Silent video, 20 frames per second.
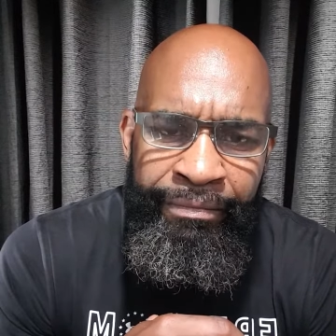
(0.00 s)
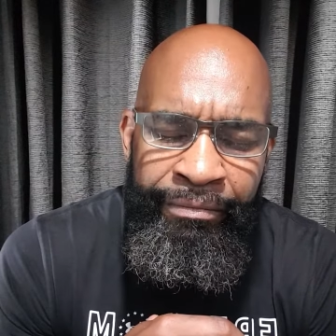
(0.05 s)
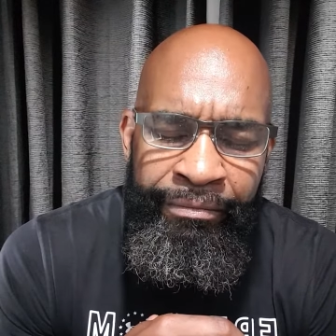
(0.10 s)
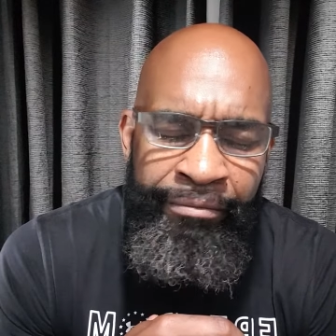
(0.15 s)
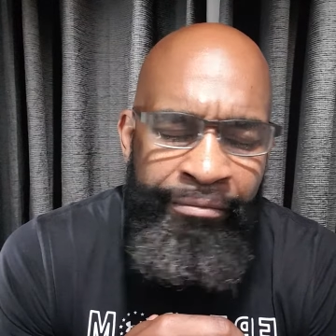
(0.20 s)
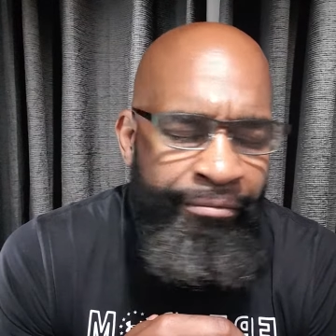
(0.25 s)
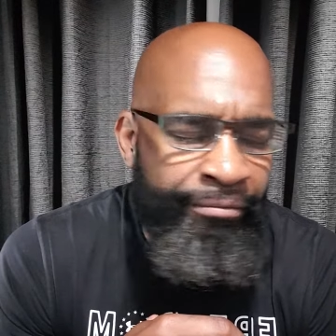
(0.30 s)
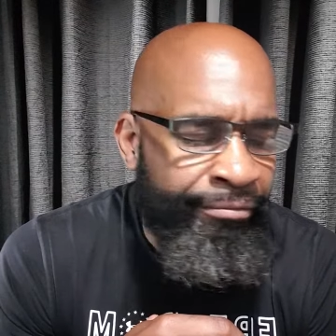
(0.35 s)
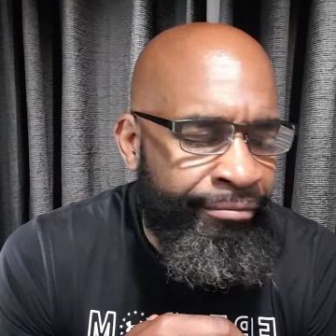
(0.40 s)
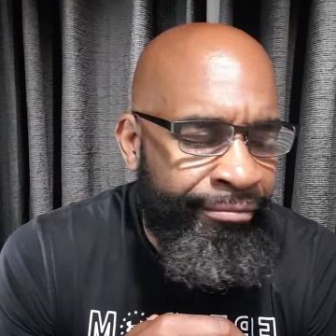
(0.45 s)

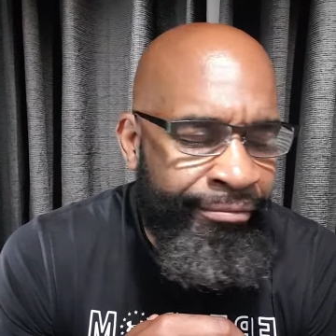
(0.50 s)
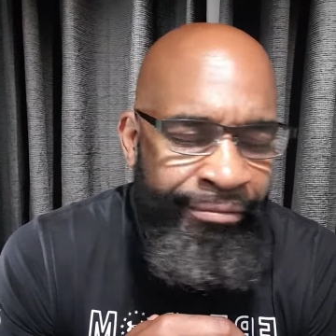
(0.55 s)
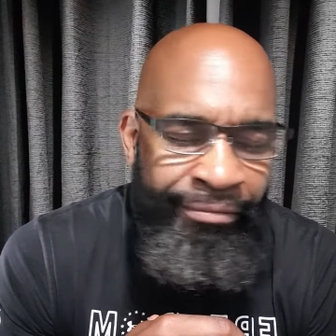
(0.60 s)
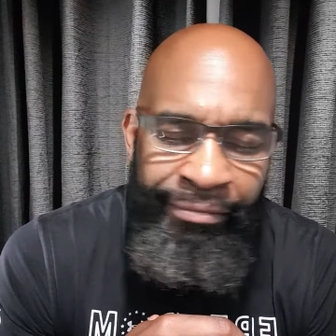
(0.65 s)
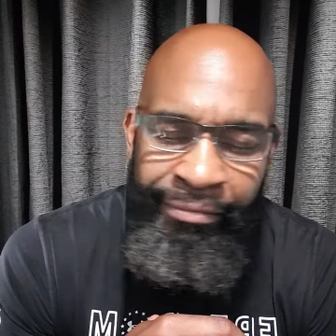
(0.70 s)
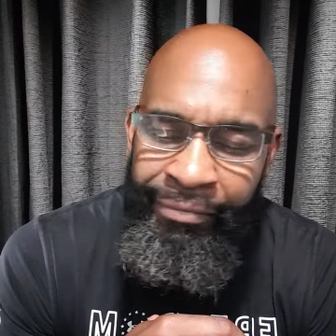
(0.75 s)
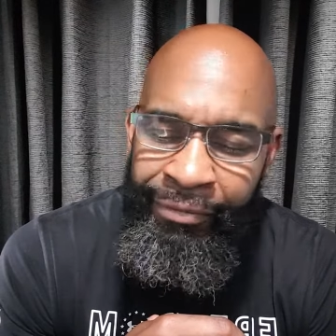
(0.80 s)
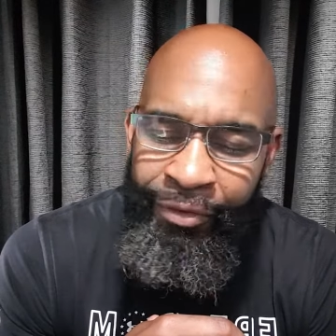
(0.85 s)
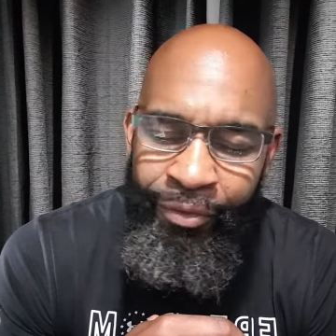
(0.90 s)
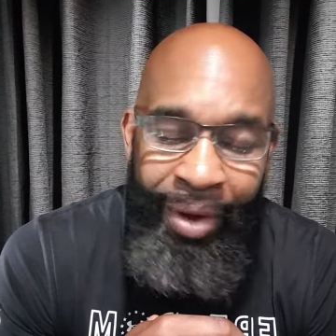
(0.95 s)
Mm.
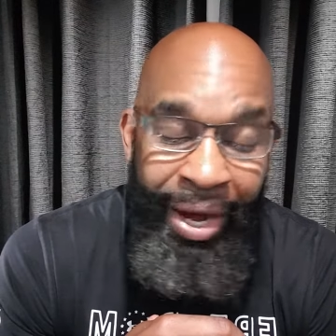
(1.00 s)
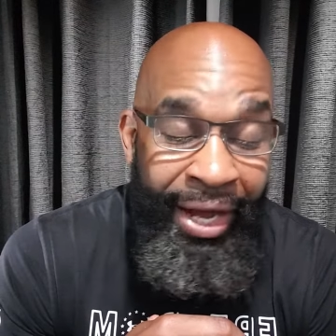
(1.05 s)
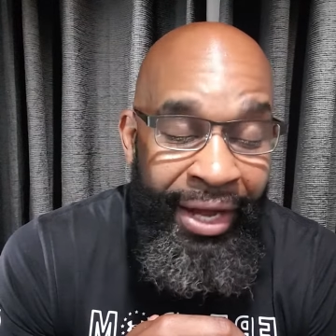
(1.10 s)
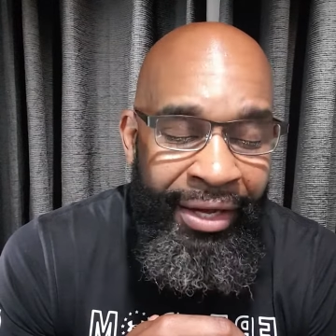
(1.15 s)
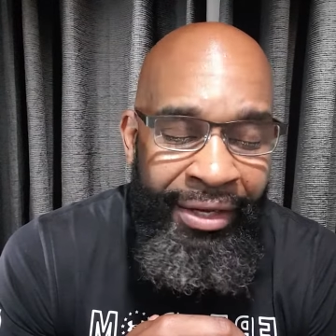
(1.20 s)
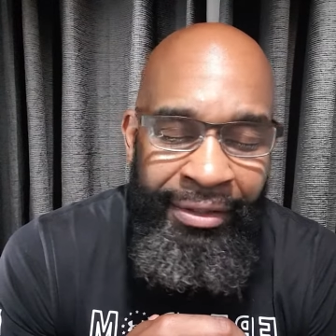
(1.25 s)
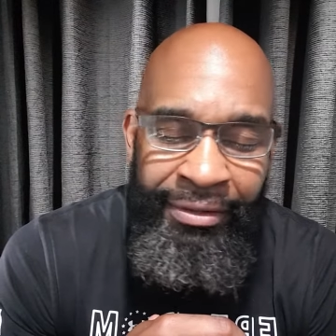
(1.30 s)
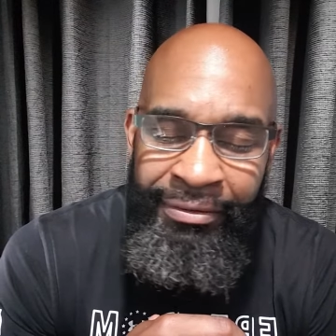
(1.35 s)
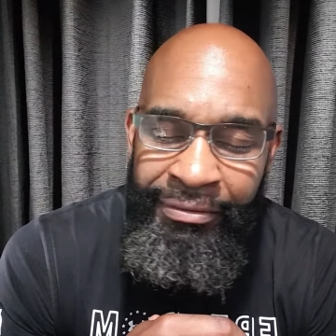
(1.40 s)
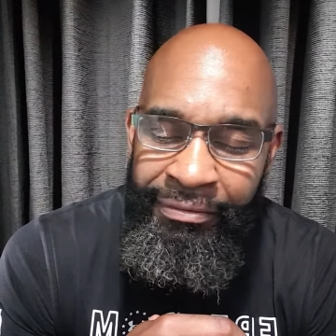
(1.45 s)
Wow.
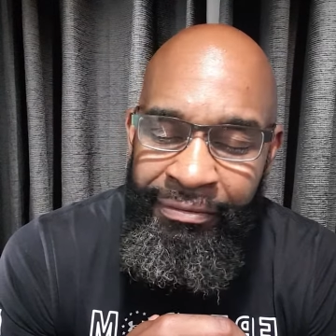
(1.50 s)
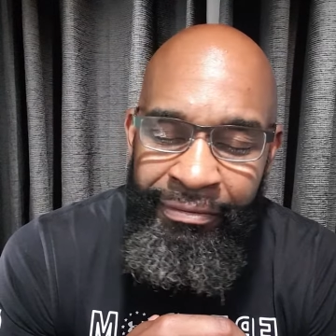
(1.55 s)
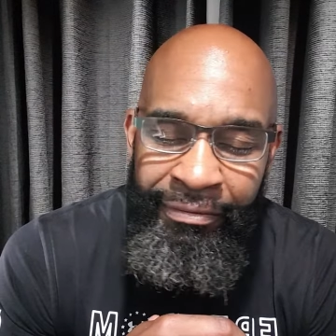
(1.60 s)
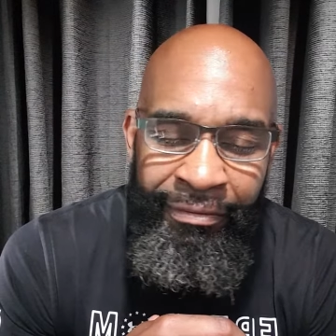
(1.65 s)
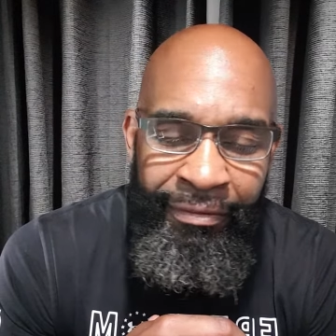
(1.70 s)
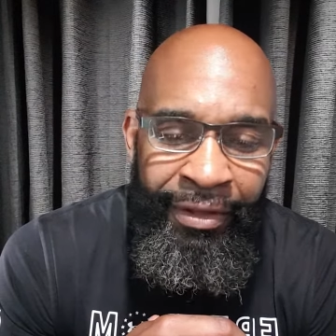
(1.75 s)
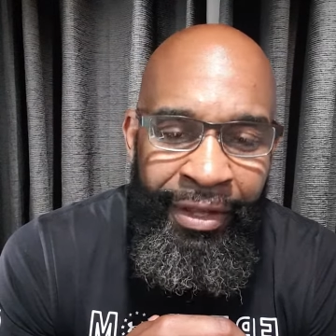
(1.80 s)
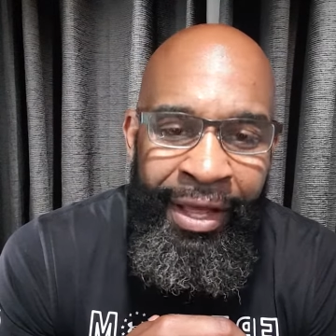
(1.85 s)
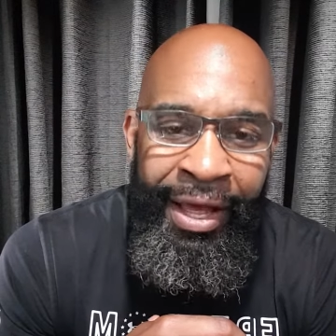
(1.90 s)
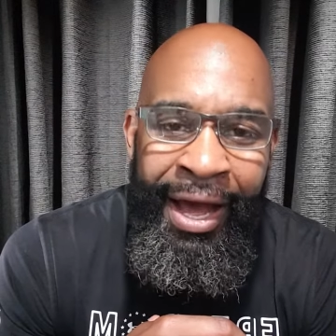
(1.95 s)

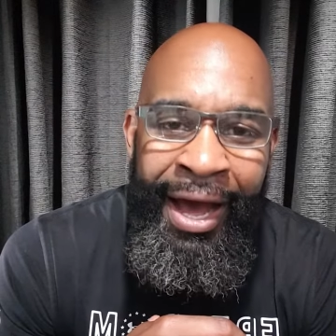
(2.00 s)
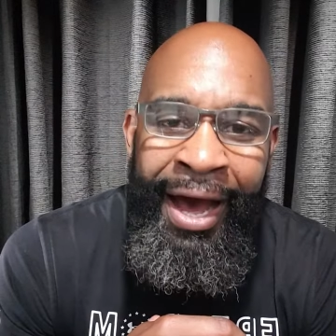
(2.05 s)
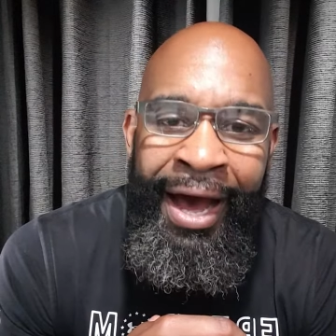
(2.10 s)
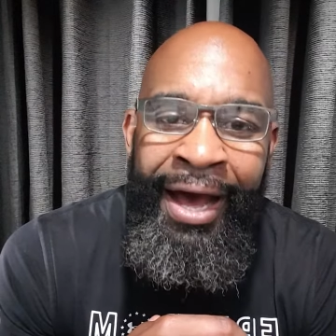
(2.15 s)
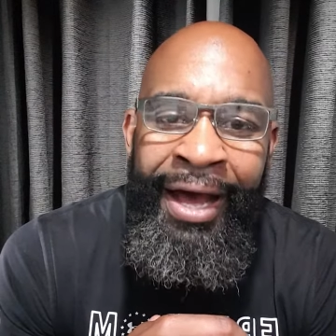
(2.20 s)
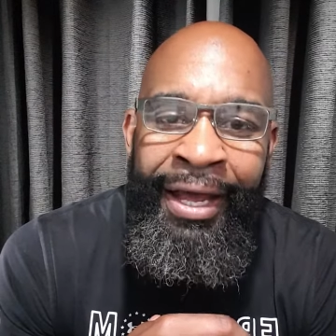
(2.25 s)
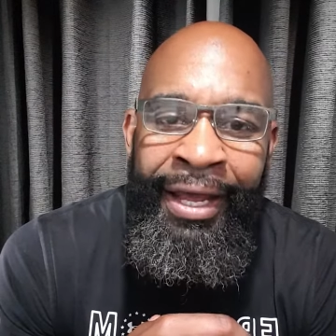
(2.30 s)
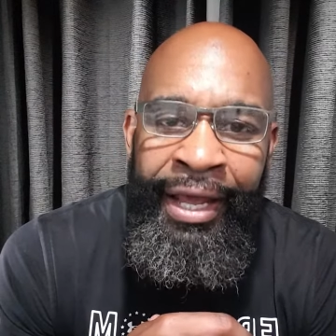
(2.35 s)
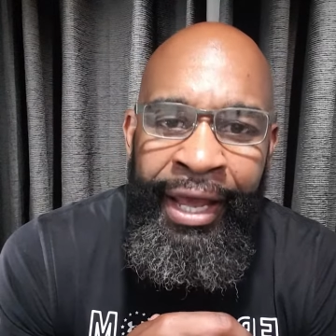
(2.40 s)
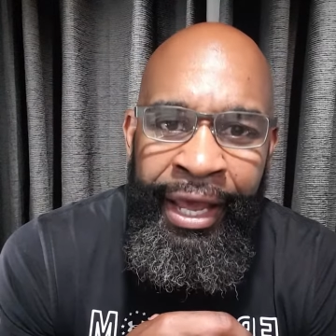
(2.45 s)

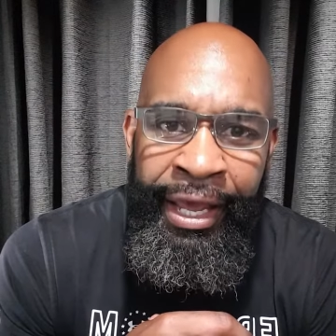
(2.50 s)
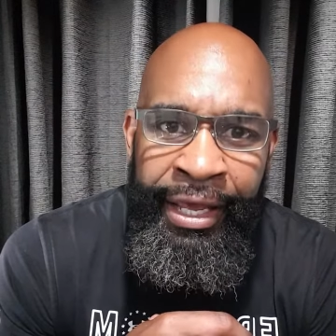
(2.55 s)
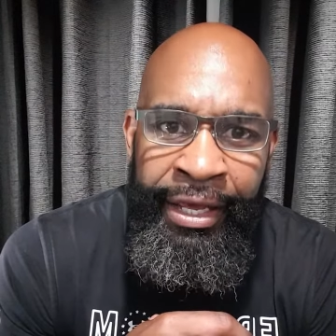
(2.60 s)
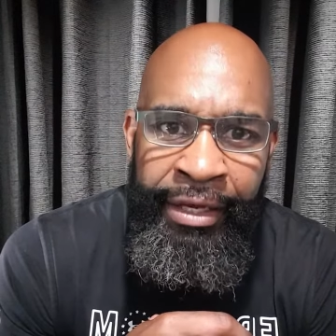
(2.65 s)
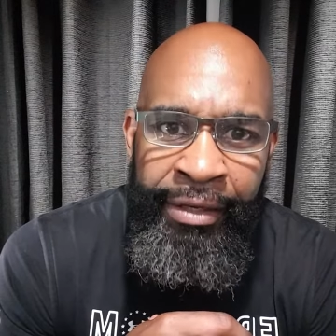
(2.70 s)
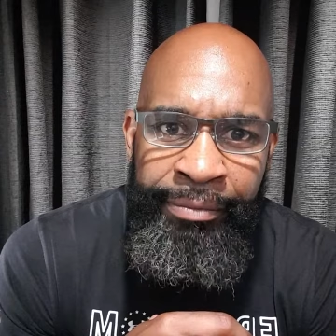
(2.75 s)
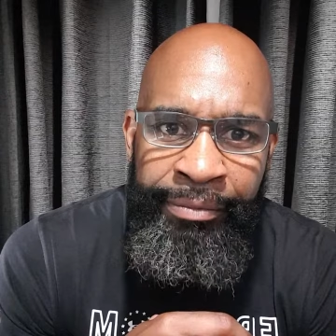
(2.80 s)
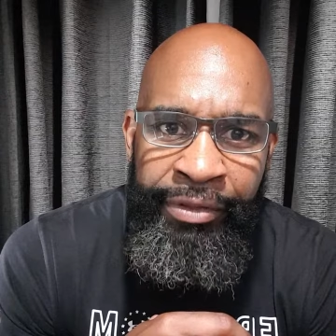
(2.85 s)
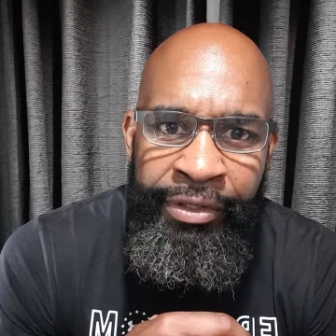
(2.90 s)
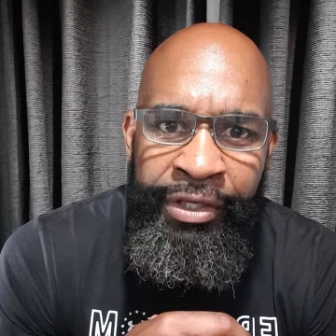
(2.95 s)
I
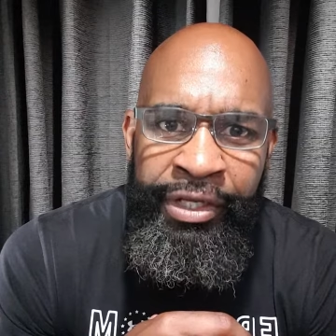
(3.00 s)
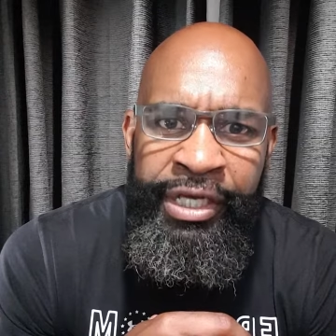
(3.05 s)
am